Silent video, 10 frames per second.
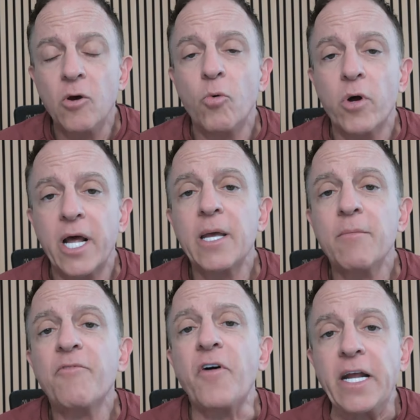What I
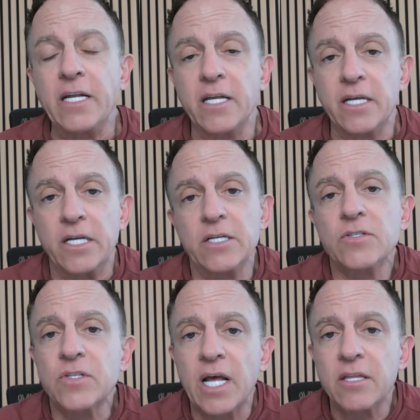am finding
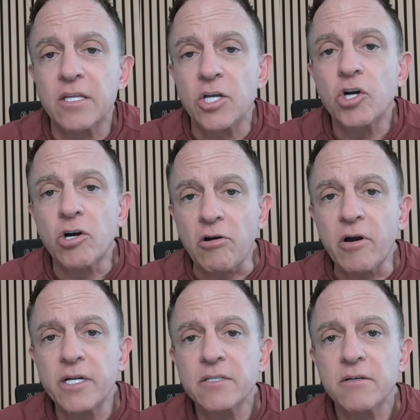is that the
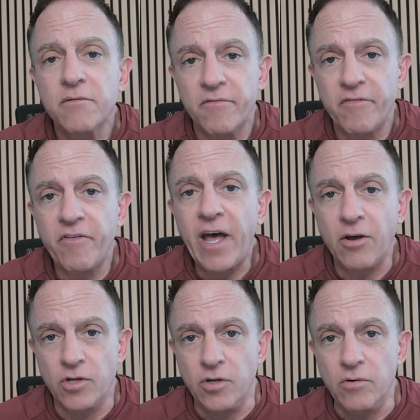current
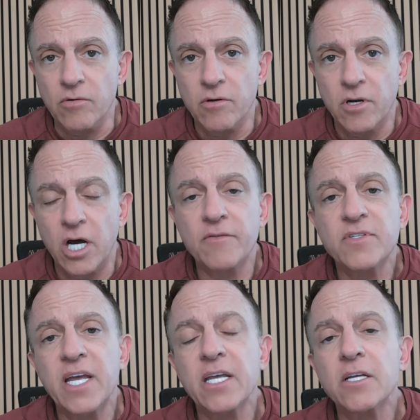value of
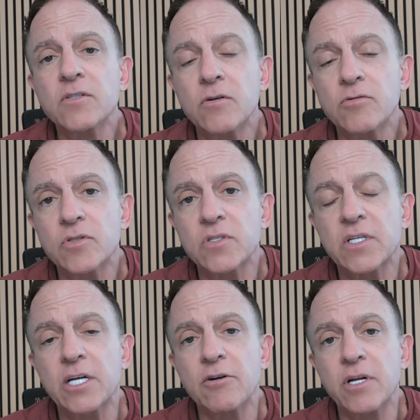taking Social
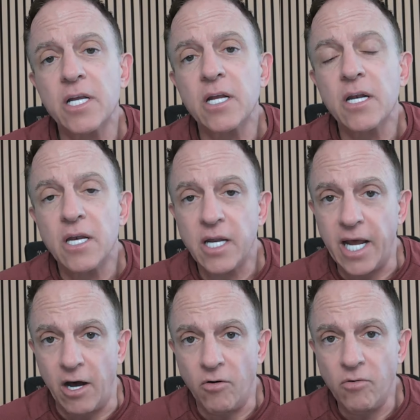Security
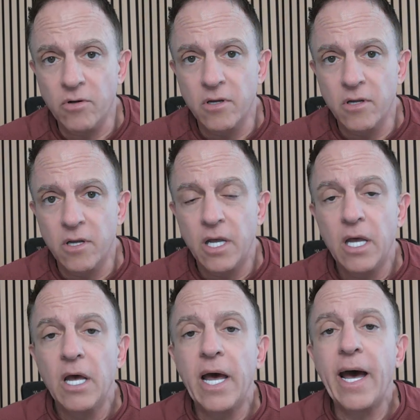now
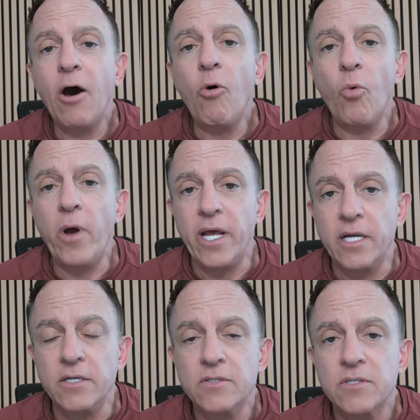
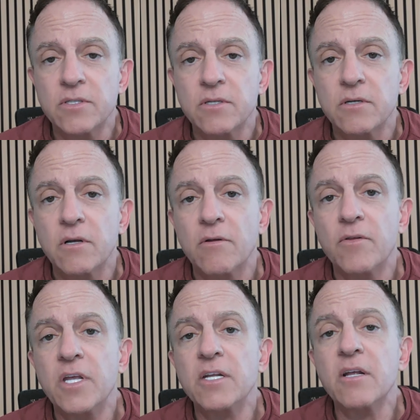outweighs
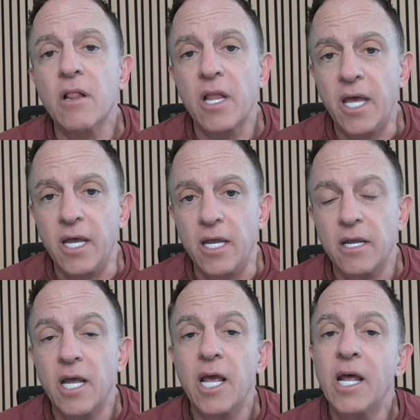the delay,
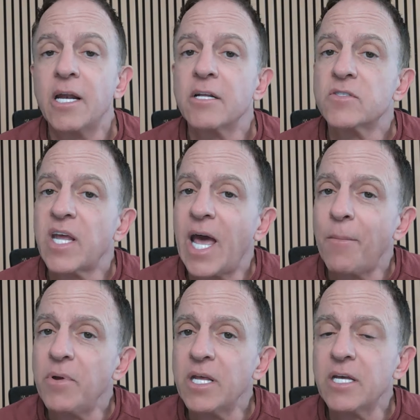and it's
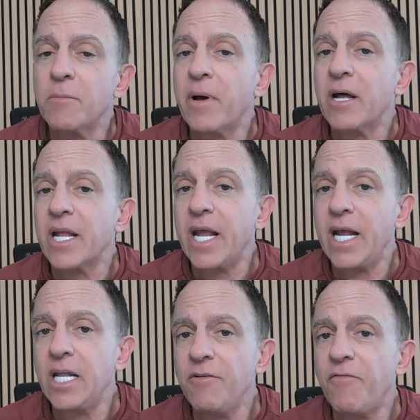happening at about
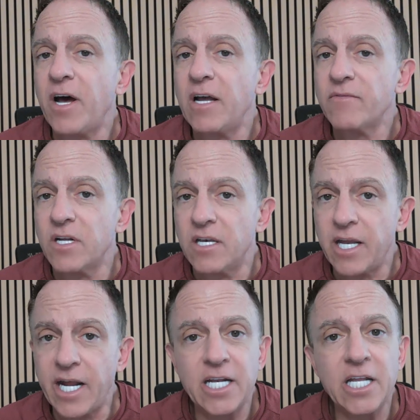85 to
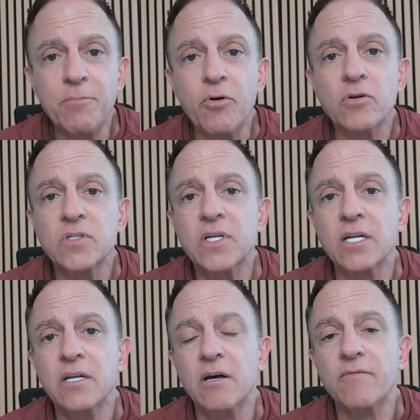
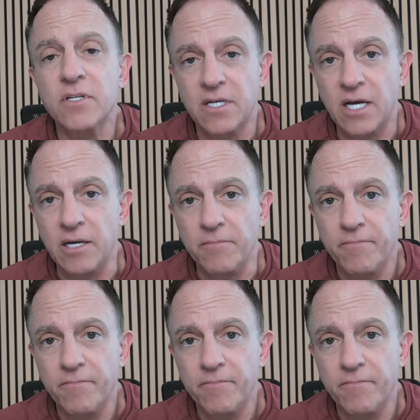90% of the time.